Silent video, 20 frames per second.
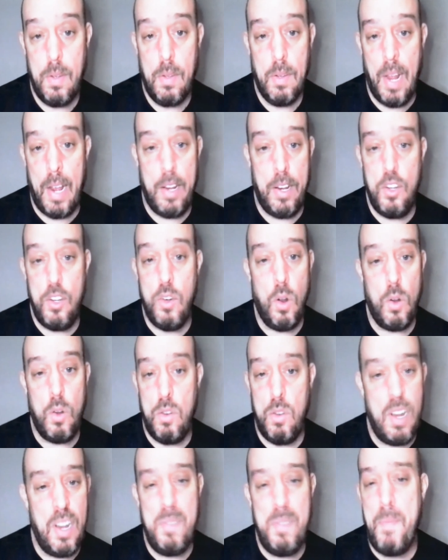Like,
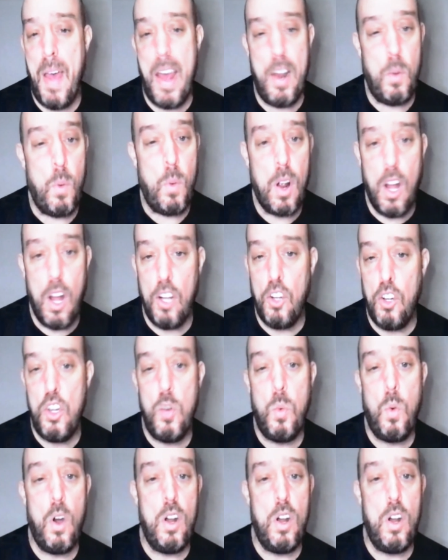it didn't matter what color
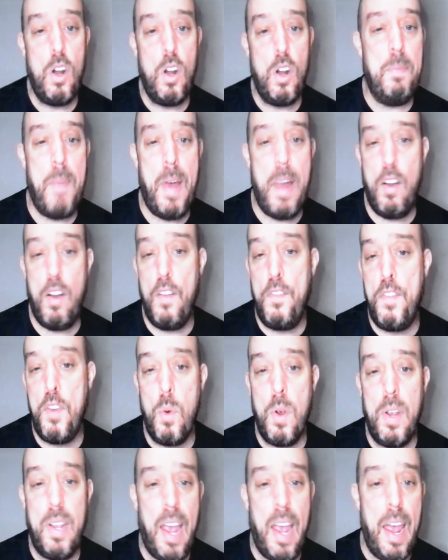you were, it didn't matter if you
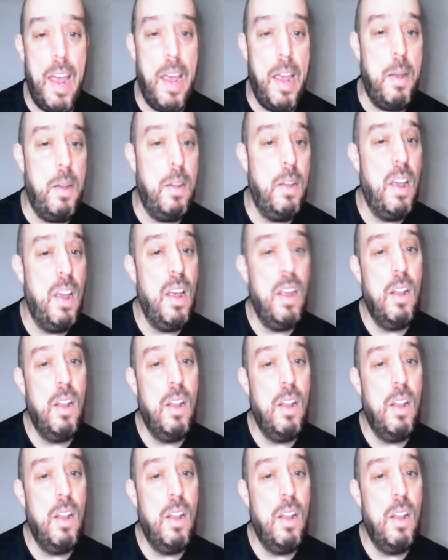were gay,